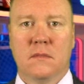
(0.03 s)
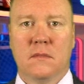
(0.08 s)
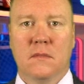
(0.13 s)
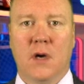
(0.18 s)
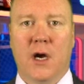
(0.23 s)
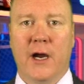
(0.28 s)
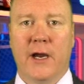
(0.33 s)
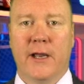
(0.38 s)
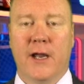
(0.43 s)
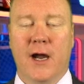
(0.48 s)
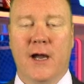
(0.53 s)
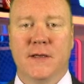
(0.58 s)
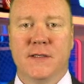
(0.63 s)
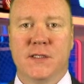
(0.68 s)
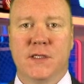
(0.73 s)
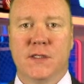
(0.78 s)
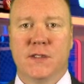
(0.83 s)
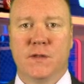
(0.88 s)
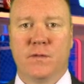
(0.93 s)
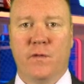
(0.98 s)
Hi guys,
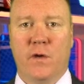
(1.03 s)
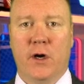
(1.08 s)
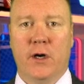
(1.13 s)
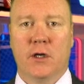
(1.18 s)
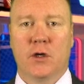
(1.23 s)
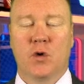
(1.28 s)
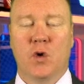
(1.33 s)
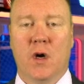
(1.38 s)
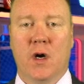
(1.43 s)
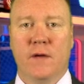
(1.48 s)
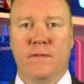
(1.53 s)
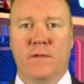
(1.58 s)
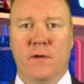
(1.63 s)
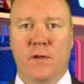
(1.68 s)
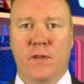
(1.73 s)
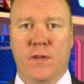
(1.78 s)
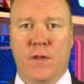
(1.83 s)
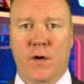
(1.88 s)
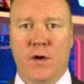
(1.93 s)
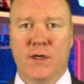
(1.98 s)
this is Vernon Croy for
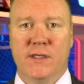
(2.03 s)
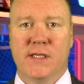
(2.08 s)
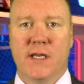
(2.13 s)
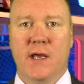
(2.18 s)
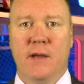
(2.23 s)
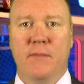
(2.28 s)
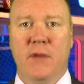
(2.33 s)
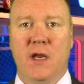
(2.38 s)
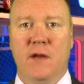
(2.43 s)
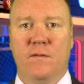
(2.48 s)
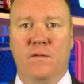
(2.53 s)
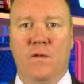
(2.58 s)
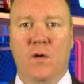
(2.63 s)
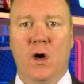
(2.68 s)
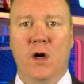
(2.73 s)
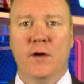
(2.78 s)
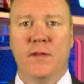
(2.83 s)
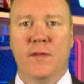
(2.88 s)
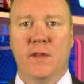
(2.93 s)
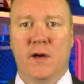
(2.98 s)
Thursday, May
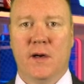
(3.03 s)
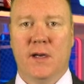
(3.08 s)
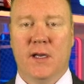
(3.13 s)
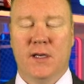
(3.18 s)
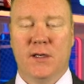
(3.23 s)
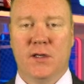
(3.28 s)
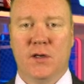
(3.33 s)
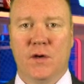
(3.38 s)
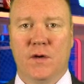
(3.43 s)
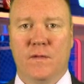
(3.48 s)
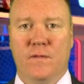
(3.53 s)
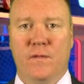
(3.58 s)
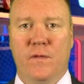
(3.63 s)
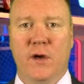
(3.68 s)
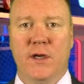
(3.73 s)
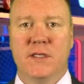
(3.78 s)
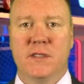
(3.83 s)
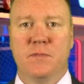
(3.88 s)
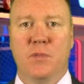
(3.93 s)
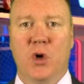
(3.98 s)
4th. I'll get to your
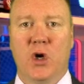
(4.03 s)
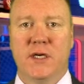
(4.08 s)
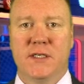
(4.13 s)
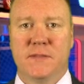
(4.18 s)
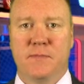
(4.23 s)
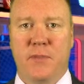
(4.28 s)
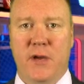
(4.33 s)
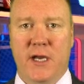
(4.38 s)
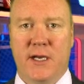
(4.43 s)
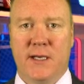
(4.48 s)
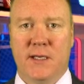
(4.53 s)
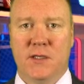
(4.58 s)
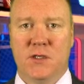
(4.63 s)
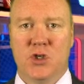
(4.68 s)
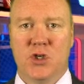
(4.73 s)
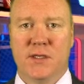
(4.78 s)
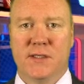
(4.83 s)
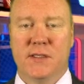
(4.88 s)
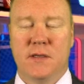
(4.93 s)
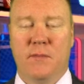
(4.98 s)
free sports pick in
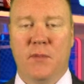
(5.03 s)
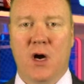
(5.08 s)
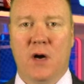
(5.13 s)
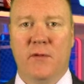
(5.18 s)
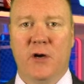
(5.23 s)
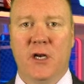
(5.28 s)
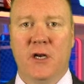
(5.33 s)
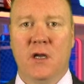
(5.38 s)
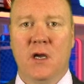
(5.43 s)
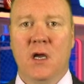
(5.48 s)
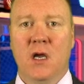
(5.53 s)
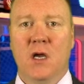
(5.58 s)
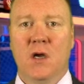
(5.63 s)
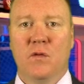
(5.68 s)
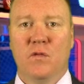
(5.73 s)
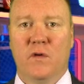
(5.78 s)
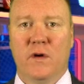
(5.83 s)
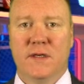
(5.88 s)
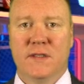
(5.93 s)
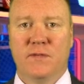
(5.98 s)
just a moment.
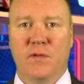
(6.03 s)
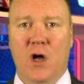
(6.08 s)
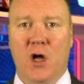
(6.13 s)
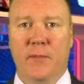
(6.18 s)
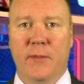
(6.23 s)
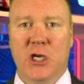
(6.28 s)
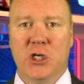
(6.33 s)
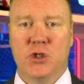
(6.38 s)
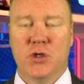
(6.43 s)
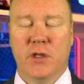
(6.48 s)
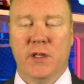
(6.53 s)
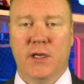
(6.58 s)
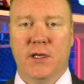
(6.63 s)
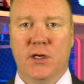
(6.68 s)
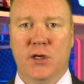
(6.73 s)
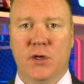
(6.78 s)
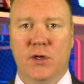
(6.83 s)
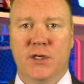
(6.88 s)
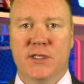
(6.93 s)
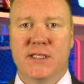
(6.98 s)
First of all, make sure that you
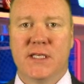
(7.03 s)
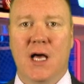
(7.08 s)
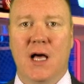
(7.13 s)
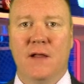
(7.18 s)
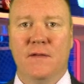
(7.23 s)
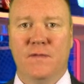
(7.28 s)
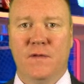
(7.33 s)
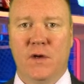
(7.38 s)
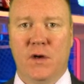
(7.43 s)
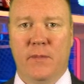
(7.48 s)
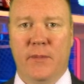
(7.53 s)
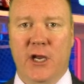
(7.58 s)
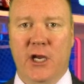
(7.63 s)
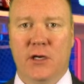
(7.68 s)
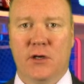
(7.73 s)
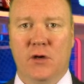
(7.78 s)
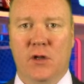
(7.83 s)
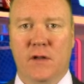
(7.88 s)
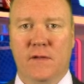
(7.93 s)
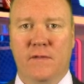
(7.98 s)
do yourself and your
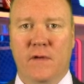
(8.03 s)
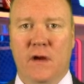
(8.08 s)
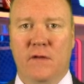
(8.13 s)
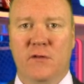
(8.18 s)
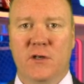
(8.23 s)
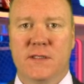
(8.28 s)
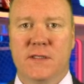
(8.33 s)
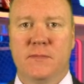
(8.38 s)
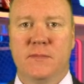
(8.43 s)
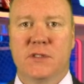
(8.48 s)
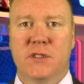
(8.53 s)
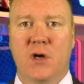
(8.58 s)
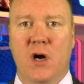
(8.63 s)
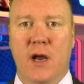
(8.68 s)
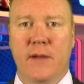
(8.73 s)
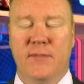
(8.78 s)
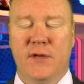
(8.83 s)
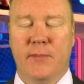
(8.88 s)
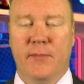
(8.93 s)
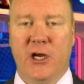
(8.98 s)
bankroll a favor.
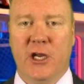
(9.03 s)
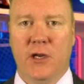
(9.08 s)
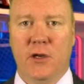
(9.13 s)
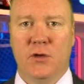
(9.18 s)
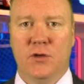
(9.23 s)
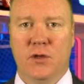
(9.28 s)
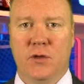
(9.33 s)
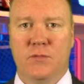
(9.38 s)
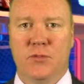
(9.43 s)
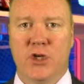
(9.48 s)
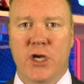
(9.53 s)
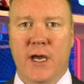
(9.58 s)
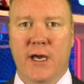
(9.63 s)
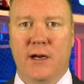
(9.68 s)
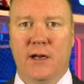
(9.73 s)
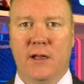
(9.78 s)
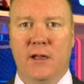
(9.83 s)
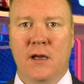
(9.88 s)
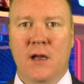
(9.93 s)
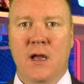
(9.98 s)
Subscribe to my YouTube
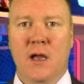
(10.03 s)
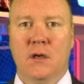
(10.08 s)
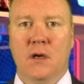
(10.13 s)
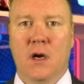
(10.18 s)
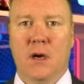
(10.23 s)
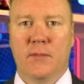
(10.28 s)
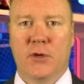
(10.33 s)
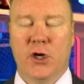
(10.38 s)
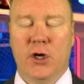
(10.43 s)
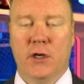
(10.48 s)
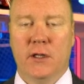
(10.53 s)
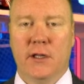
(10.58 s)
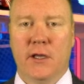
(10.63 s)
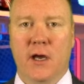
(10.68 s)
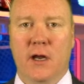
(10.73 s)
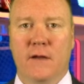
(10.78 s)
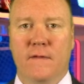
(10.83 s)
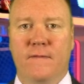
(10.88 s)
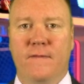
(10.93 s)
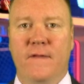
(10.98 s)
channel. I'm currently
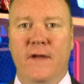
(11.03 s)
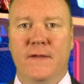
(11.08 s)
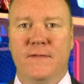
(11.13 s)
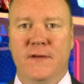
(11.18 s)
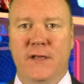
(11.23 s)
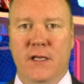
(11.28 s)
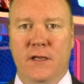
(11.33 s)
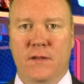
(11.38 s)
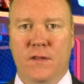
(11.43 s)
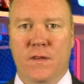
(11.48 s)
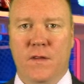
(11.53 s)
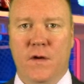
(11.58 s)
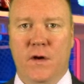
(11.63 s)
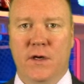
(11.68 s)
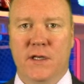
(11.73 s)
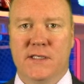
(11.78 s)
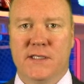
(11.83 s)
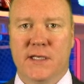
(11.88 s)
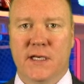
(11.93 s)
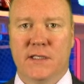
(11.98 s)
on a 50 and
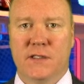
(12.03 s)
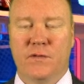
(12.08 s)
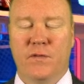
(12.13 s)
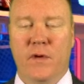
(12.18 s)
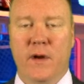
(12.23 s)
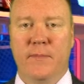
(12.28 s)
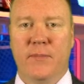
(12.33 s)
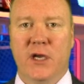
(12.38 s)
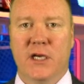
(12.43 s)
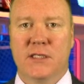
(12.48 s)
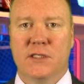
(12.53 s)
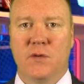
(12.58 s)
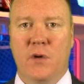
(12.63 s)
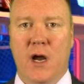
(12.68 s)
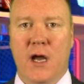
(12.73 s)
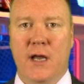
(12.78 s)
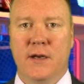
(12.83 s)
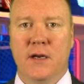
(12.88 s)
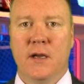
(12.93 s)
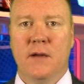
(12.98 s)
36 free picks
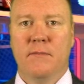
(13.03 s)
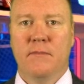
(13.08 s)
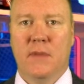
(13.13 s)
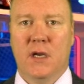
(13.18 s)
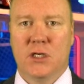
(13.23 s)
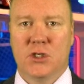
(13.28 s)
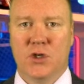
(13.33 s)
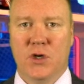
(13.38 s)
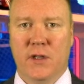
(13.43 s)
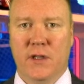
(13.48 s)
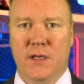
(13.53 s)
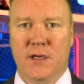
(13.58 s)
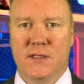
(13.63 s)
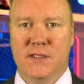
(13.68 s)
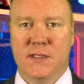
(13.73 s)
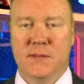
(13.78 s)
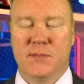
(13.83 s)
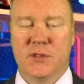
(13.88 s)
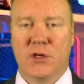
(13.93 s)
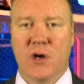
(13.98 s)
run. Make sure that you
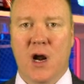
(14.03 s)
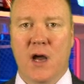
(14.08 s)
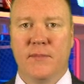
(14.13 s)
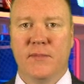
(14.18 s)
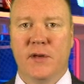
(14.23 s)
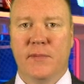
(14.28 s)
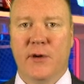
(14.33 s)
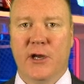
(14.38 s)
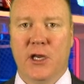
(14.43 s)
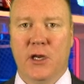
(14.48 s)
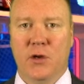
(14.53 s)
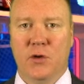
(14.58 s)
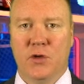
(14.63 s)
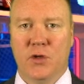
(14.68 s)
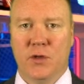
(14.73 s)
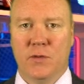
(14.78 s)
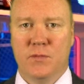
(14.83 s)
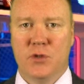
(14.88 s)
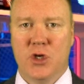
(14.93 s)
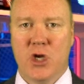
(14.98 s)
subscribe to my
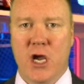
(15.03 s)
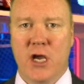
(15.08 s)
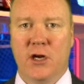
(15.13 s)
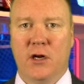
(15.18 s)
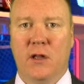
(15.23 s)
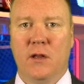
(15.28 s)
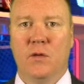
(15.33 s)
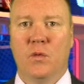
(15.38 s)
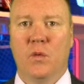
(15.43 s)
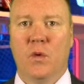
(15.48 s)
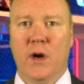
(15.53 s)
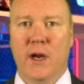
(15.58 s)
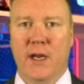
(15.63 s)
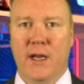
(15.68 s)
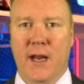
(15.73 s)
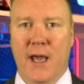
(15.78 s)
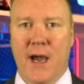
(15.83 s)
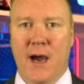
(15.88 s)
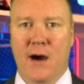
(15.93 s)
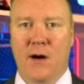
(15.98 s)
YouTube channel right
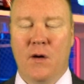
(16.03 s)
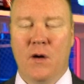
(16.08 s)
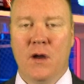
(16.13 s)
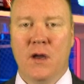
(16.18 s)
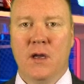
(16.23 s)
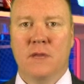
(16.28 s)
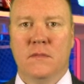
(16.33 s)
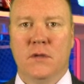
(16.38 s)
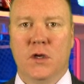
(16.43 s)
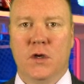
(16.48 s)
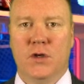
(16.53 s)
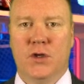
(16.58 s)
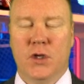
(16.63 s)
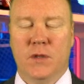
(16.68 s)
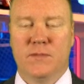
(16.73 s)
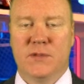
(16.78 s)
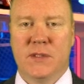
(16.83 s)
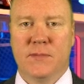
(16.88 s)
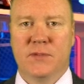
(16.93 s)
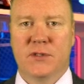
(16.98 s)
now.
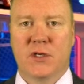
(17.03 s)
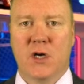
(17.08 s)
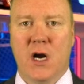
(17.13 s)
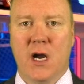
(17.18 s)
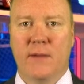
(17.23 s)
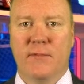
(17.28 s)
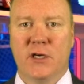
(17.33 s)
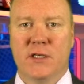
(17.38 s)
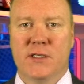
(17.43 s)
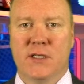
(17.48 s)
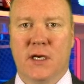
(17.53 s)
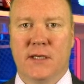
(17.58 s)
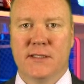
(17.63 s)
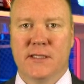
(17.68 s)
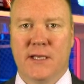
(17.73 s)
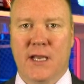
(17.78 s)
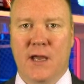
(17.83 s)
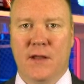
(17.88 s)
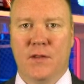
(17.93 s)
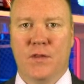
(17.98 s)
YouTube subscribers also
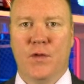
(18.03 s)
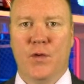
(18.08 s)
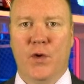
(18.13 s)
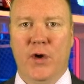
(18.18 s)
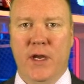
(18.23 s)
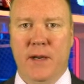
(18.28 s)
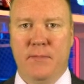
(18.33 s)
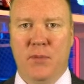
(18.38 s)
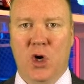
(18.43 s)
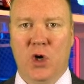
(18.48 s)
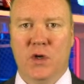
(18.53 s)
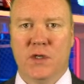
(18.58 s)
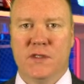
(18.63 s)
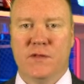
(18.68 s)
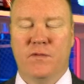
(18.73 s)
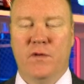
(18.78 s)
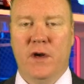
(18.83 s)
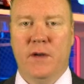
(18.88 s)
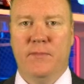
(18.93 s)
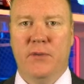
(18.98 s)
get 3 bonus
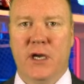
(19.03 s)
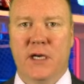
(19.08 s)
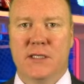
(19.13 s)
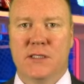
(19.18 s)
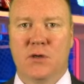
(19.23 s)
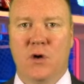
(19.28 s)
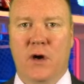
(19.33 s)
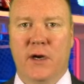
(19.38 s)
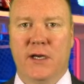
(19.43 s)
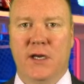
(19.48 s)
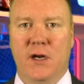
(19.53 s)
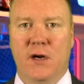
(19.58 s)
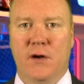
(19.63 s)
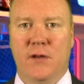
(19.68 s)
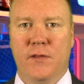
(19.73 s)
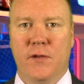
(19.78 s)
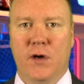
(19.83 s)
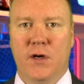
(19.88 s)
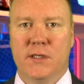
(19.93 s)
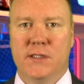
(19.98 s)
free picks going here
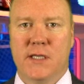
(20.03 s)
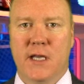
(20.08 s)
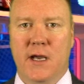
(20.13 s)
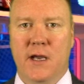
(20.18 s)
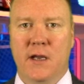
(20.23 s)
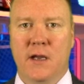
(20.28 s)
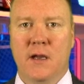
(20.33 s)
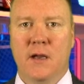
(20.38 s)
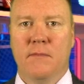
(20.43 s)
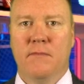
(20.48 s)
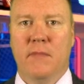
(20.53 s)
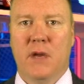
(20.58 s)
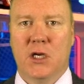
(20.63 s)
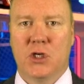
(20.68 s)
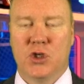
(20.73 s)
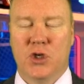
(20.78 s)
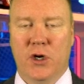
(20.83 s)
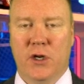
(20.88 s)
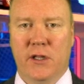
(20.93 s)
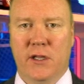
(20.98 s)
Thursday. Make
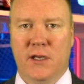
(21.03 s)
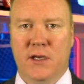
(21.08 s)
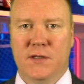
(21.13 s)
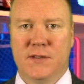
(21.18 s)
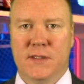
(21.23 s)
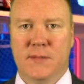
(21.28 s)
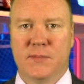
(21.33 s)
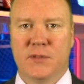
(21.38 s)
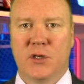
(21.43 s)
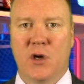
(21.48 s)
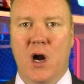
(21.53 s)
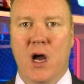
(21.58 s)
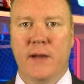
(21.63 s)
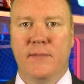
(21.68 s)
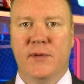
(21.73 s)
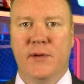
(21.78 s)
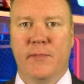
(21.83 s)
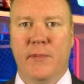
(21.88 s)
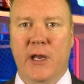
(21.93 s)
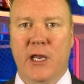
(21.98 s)
sure that you
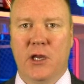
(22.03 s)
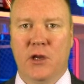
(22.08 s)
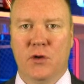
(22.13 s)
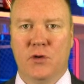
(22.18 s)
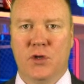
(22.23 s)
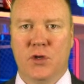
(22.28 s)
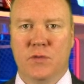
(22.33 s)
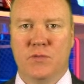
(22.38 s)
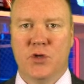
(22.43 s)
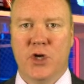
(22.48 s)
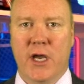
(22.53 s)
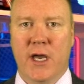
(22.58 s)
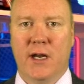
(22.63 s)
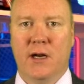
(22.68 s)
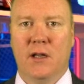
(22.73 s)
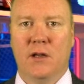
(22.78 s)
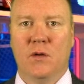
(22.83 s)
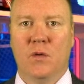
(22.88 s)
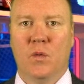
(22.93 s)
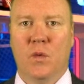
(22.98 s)
subscribe to my YouTube
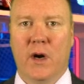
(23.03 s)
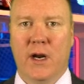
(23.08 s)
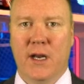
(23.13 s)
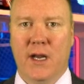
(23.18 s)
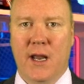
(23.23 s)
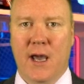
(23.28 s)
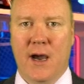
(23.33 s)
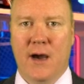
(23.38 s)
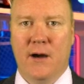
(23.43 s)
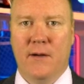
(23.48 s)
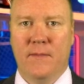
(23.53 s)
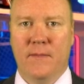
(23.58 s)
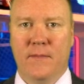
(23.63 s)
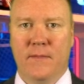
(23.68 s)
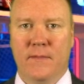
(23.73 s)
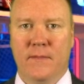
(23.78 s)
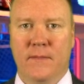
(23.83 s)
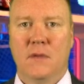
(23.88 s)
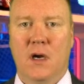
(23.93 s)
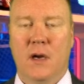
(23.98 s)
channel right now.
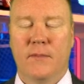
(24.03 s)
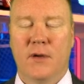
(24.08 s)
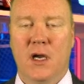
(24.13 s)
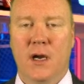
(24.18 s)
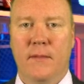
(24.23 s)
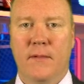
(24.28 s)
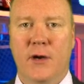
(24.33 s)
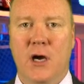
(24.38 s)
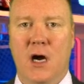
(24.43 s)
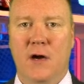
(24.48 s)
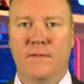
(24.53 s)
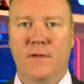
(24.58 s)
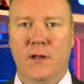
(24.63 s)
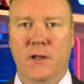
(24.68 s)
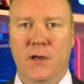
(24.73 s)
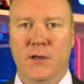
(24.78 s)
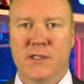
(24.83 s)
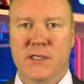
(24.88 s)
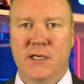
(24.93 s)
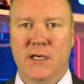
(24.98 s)
I'm coming off a
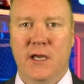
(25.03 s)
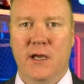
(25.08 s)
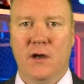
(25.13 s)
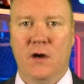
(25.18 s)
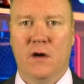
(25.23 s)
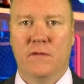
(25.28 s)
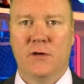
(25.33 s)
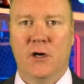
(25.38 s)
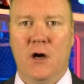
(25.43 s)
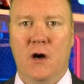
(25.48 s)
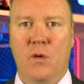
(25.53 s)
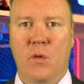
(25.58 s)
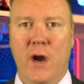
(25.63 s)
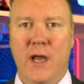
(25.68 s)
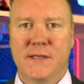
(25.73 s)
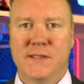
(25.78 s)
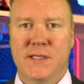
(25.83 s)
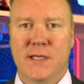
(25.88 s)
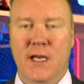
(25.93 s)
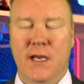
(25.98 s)
losing day overall
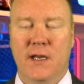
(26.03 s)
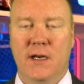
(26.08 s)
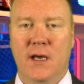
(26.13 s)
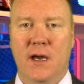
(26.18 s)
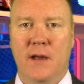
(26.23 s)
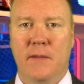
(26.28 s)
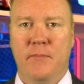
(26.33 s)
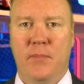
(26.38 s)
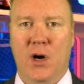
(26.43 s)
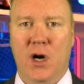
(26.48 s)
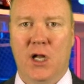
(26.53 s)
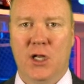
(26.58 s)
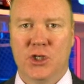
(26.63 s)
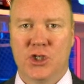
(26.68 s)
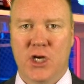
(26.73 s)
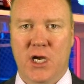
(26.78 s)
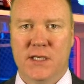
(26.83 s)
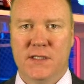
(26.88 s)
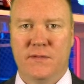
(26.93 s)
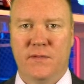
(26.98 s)
Wednesday, and I
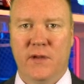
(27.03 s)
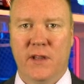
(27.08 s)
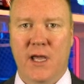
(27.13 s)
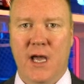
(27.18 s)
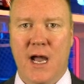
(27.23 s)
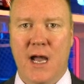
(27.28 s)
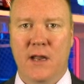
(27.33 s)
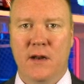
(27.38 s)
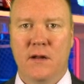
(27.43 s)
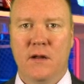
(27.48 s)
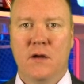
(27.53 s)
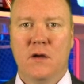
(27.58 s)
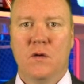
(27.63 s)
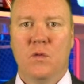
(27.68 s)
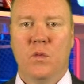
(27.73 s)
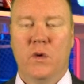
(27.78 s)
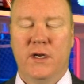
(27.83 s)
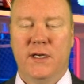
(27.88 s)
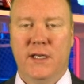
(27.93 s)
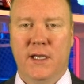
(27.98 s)
apologize for that.
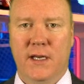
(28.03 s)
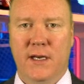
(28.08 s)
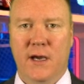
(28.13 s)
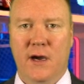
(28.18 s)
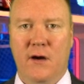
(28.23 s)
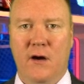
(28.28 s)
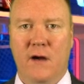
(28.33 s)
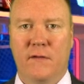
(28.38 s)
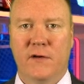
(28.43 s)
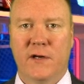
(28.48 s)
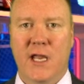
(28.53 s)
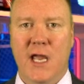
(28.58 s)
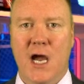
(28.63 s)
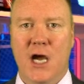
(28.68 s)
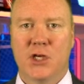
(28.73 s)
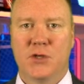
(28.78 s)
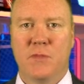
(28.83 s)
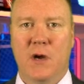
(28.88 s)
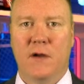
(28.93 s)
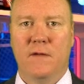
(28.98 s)
We did, however,
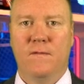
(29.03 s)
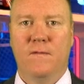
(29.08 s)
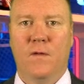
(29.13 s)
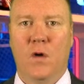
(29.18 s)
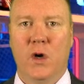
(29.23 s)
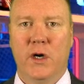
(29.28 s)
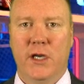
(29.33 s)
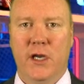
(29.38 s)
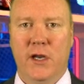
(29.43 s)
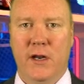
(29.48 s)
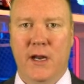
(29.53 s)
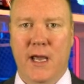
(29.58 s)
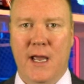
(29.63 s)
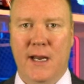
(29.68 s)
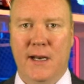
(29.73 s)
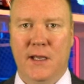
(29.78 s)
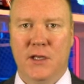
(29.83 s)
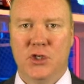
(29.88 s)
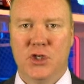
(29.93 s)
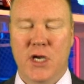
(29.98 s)
cash my 4-unit
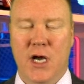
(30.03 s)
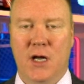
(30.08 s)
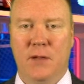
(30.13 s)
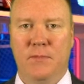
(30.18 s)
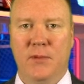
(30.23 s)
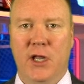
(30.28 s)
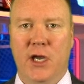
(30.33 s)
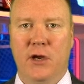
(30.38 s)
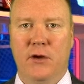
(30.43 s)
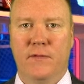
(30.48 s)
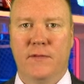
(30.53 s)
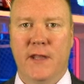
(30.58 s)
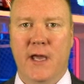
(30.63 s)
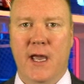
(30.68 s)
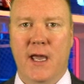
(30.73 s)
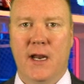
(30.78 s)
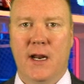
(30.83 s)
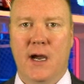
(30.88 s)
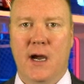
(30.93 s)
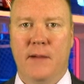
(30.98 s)
NHL play with the
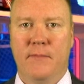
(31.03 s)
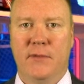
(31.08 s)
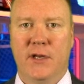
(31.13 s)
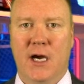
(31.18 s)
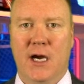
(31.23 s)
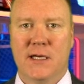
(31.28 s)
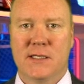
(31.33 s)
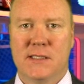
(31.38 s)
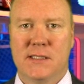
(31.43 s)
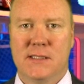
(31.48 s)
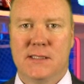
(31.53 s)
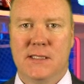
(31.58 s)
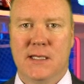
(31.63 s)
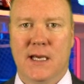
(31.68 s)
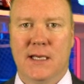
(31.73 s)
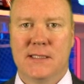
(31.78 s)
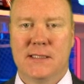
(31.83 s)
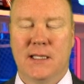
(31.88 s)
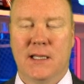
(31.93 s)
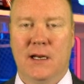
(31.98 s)
Anaheim Ducks as a
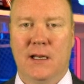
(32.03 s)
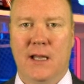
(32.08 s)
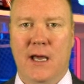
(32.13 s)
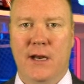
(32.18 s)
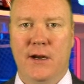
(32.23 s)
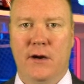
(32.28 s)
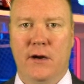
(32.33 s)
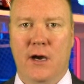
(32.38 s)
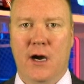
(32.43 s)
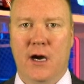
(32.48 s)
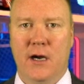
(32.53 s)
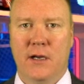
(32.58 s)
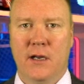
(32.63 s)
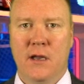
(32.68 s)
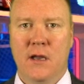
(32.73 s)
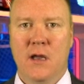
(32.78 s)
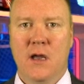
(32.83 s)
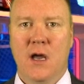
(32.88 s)
nice little underdog.